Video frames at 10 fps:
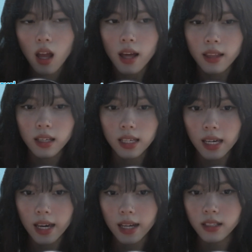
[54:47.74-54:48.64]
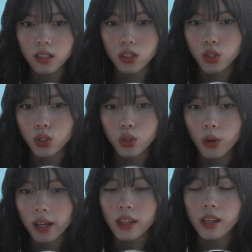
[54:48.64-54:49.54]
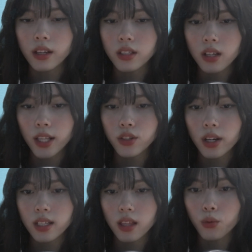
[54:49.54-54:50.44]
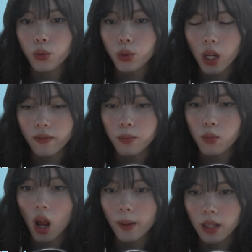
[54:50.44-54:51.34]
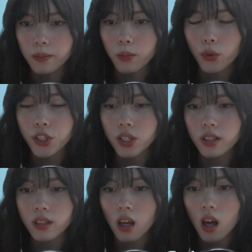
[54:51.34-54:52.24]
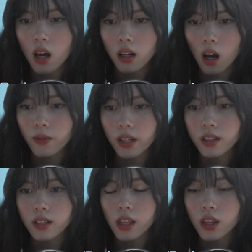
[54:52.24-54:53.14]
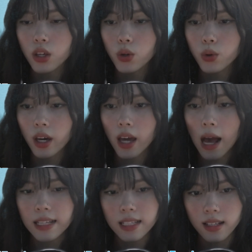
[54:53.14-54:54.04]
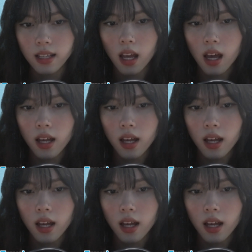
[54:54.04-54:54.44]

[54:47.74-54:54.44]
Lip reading: They can't do anything to address the root of the problem, which is confidence in the UK assets,